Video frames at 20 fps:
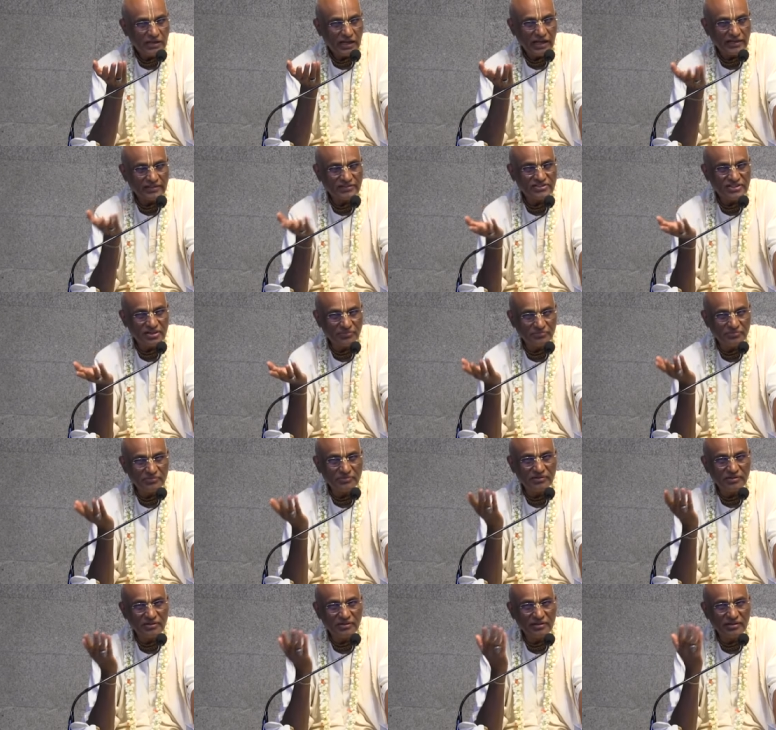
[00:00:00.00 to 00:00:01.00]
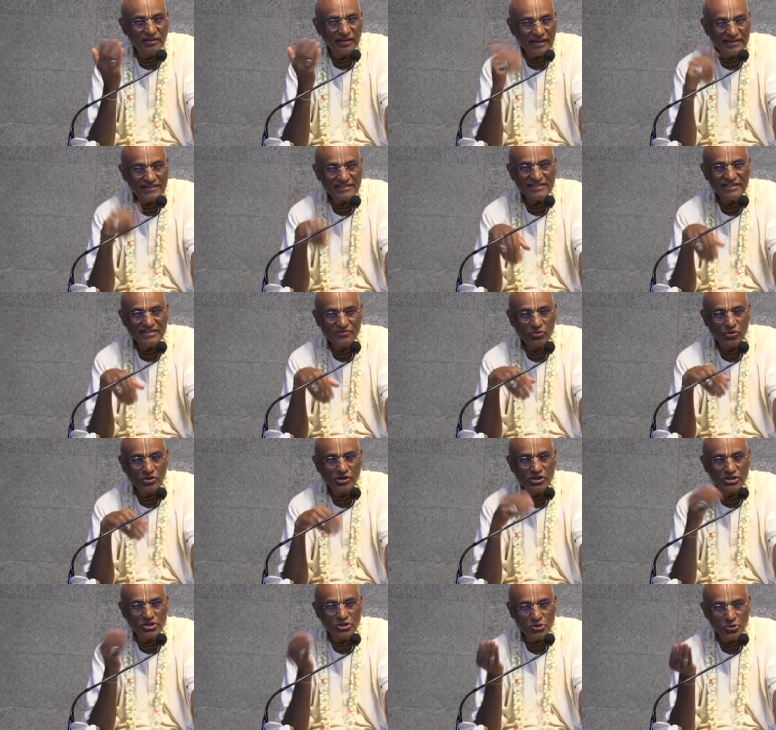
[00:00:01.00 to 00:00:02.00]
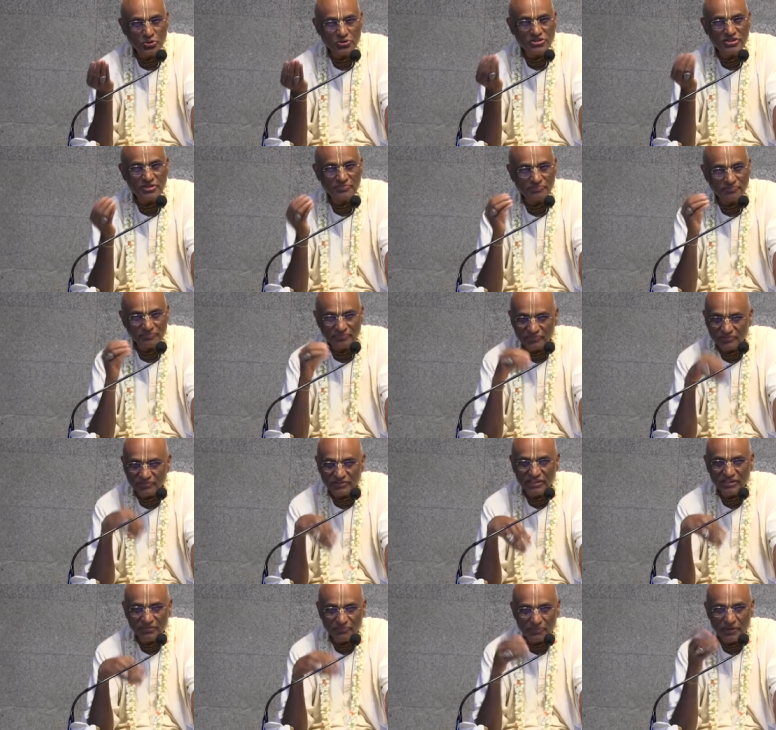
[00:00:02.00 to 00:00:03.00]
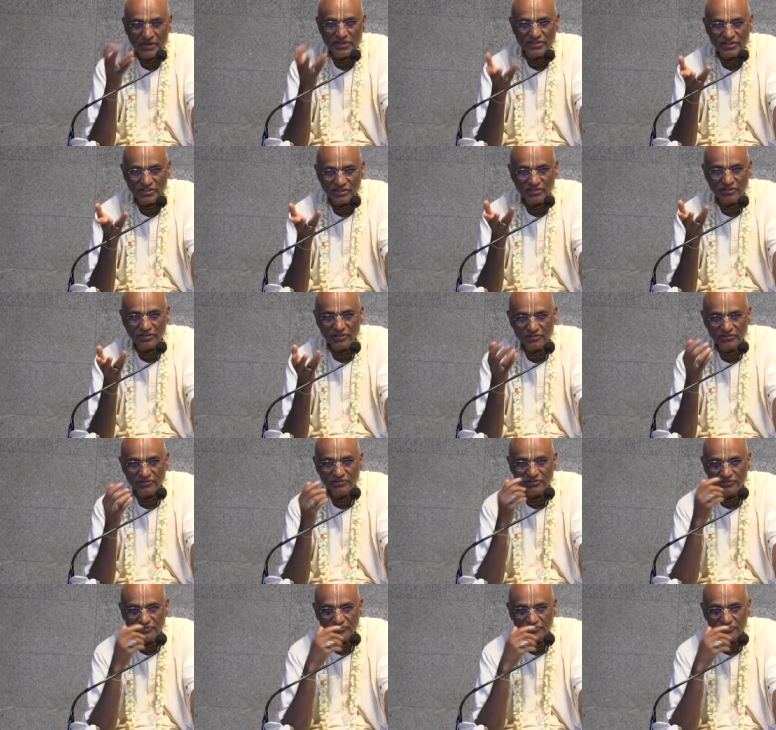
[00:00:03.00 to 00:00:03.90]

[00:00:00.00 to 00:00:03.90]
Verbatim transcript: And some nice devotee showed some compassion on us.